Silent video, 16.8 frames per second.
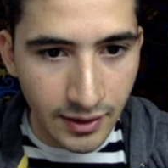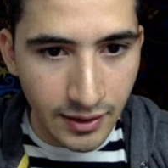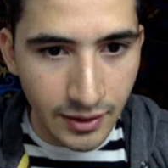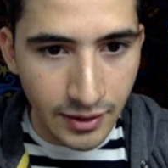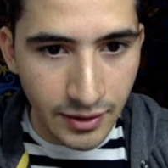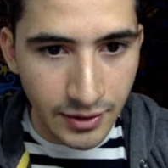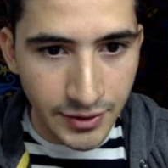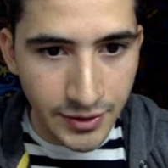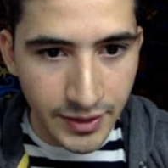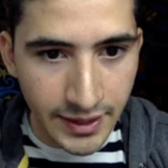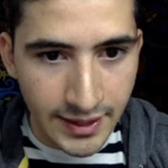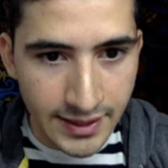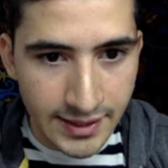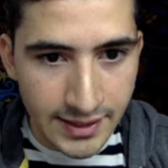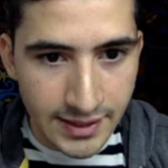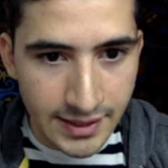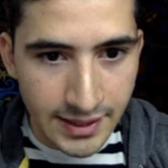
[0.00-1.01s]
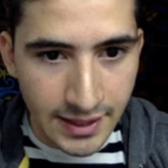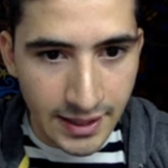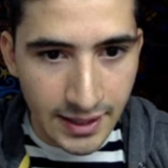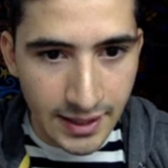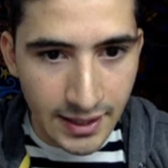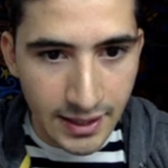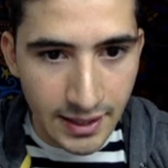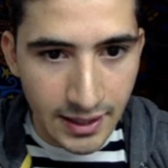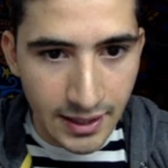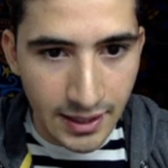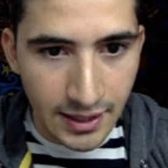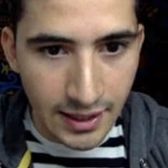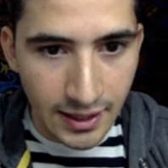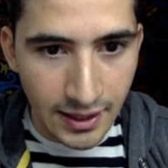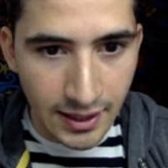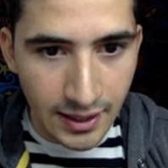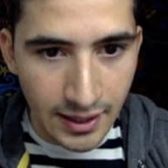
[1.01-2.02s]
you guys see
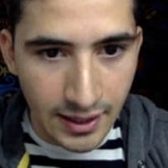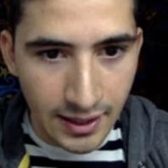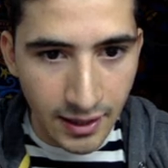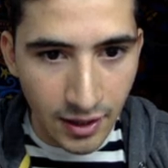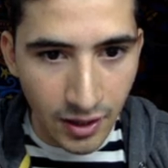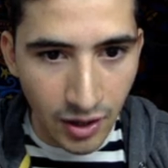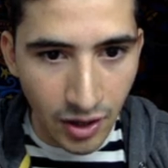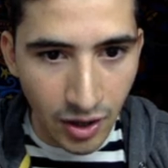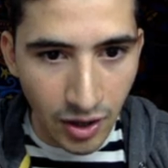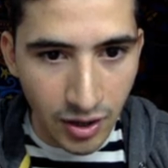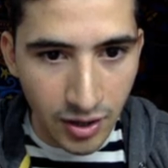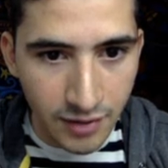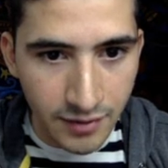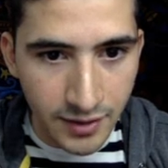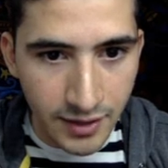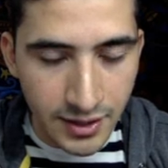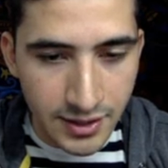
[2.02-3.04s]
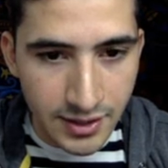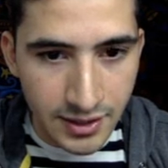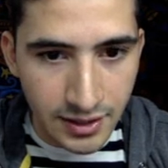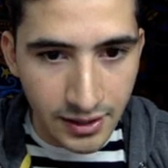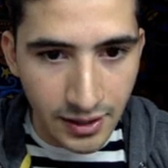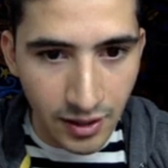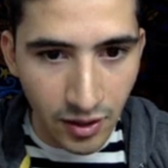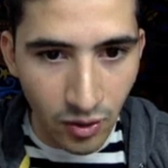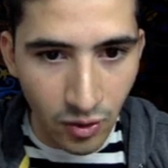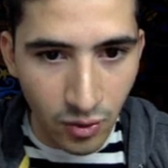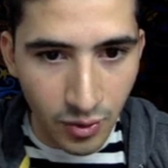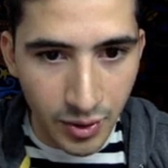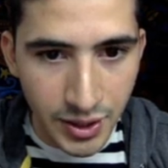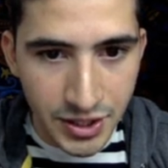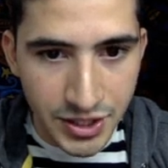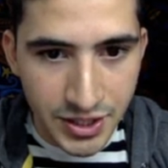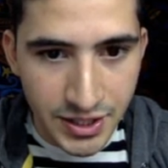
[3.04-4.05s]
all of these
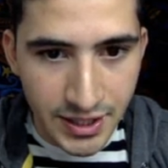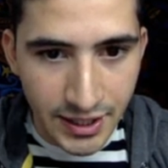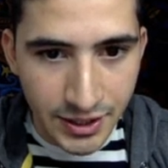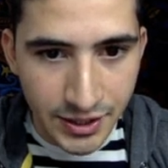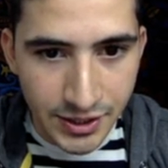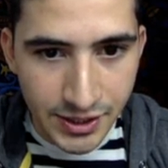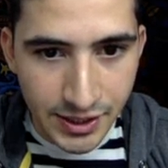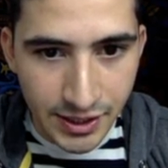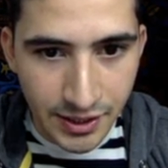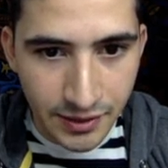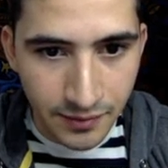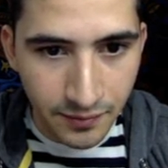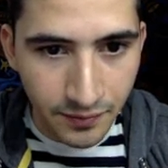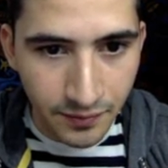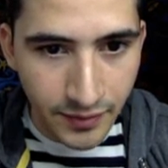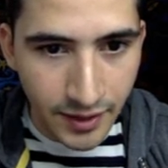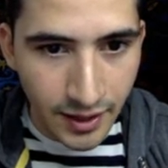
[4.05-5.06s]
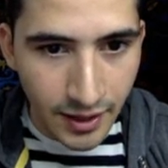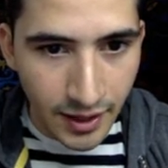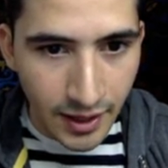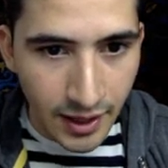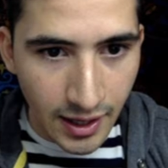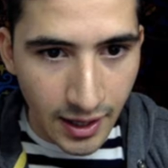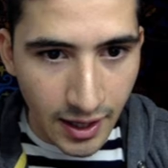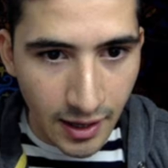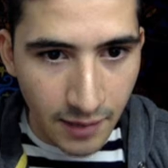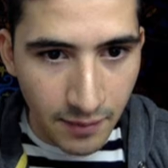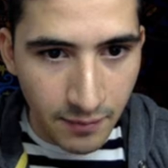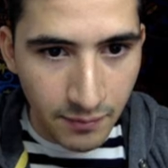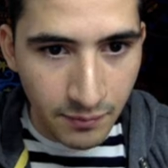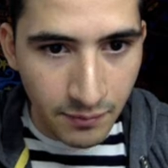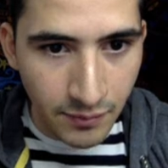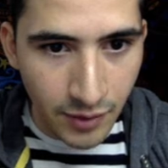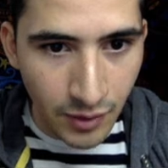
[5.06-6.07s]
orange tickers here.
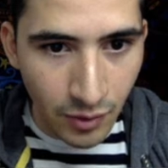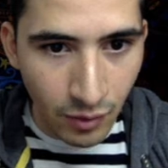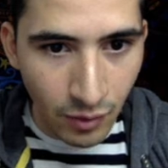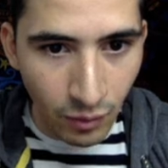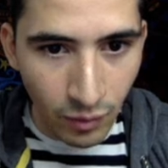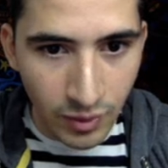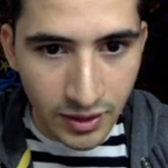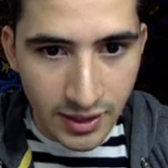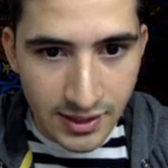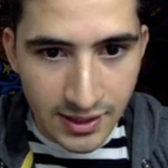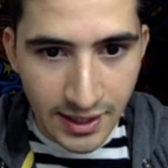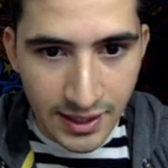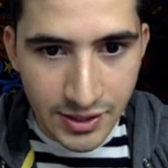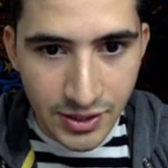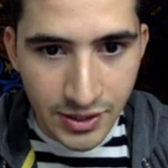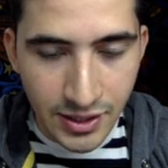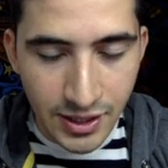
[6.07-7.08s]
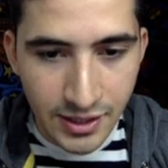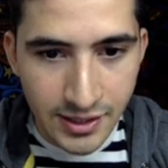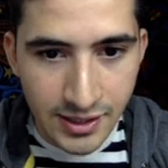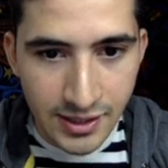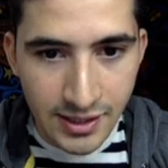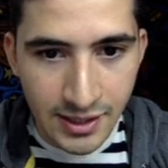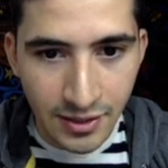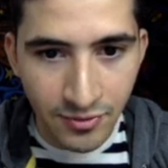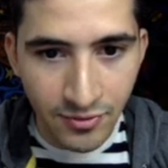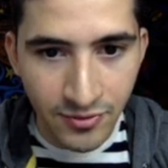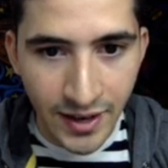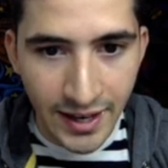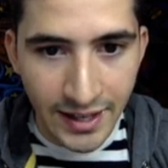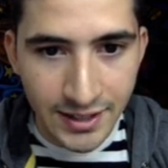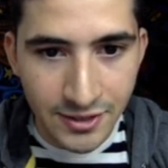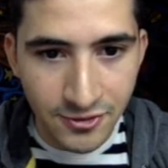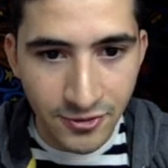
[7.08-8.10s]
What the slicer does is it
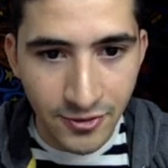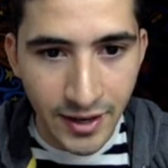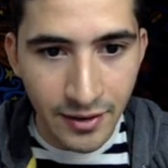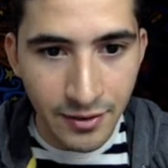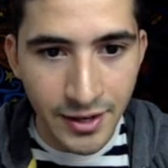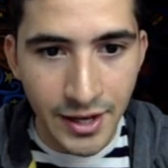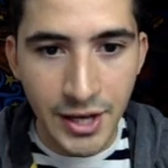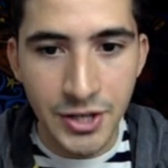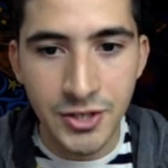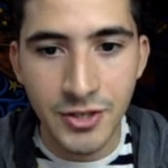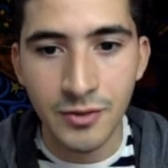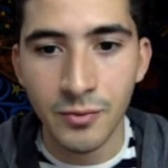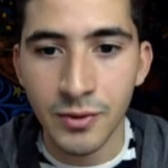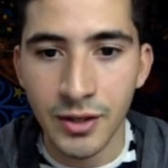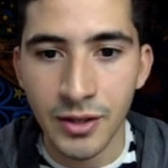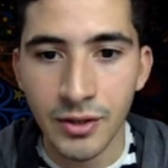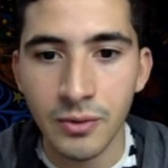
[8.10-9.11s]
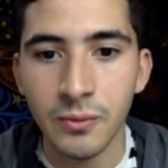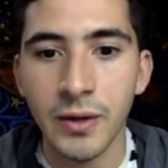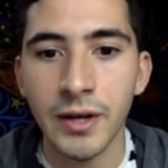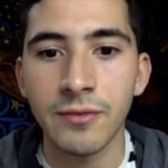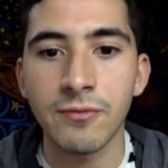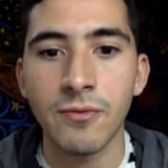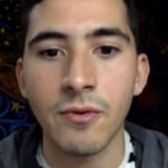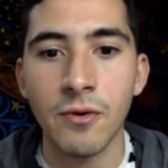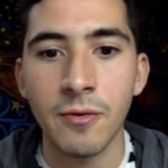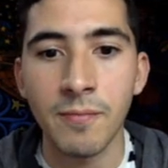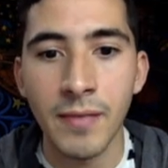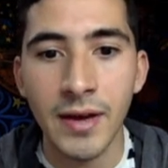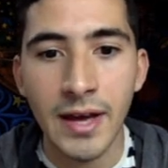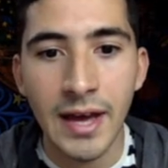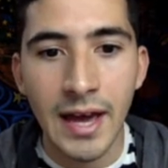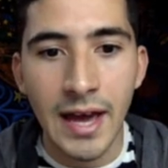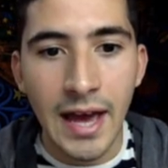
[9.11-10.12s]
finds variation within the waveform,
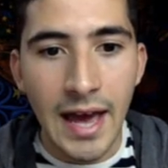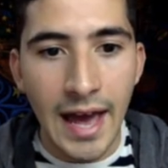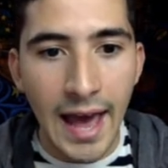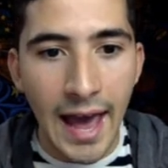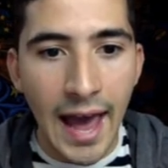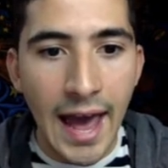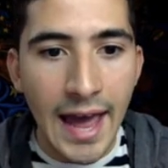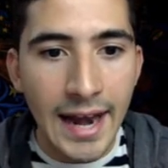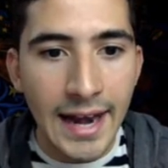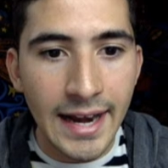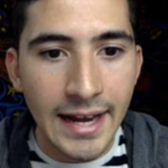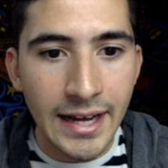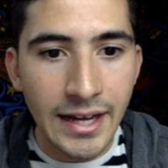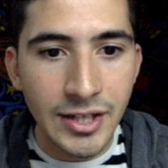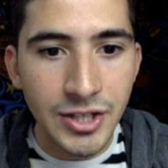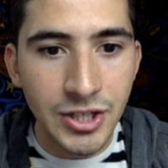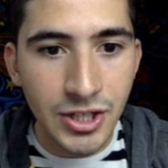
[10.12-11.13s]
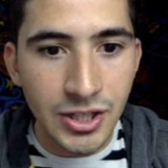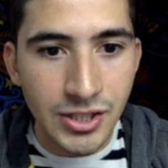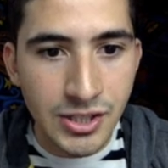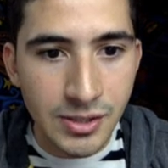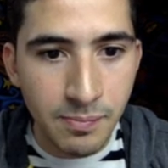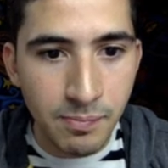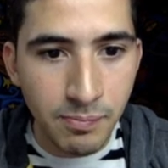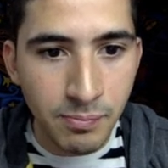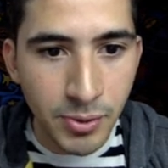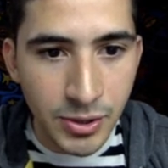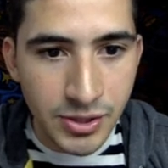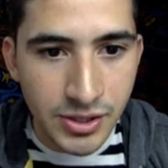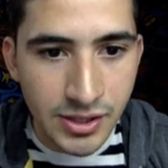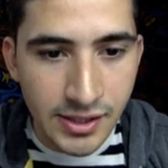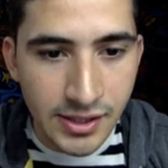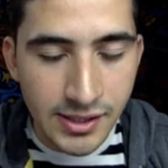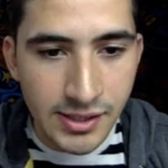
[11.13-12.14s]
and it just puts
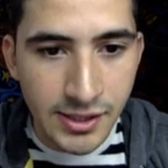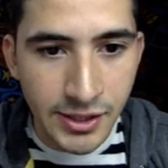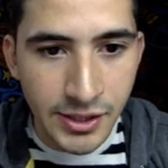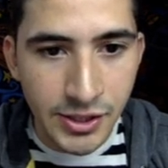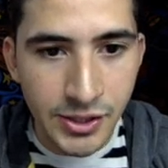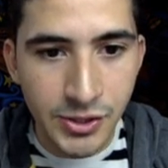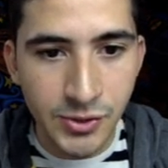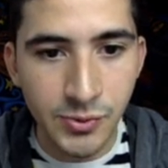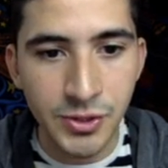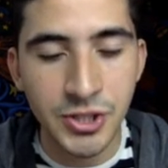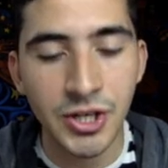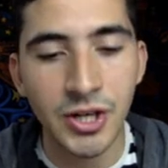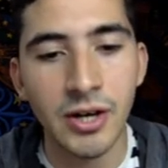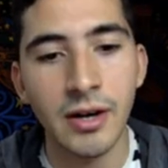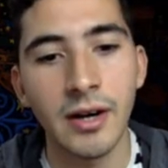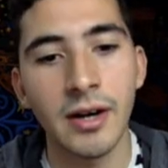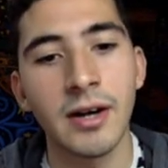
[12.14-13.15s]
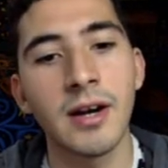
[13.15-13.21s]
these tickers, which are